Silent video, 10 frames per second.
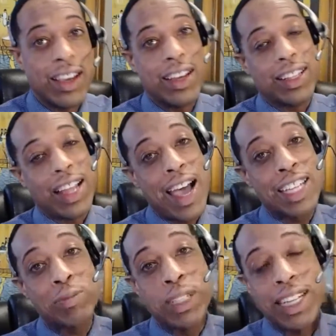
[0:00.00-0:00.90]

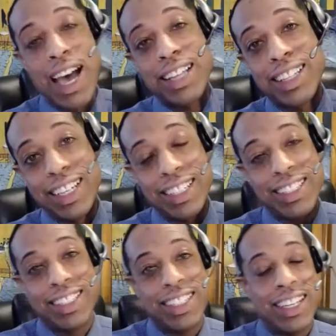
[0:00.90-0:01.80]
Last but not
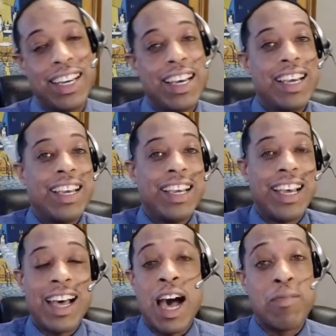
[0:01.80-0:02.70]
least,
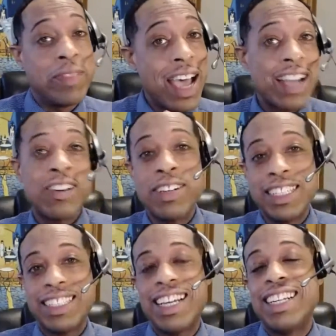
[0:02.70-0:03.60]
I'm not going to
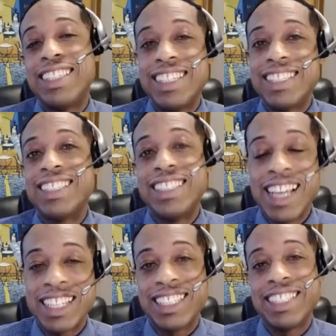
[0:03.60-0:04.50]
say that this is
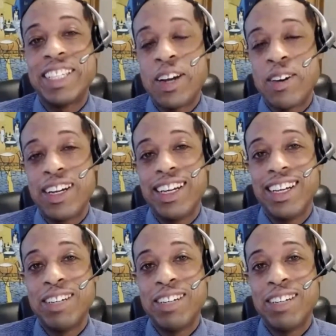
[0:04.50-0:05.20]
necessary,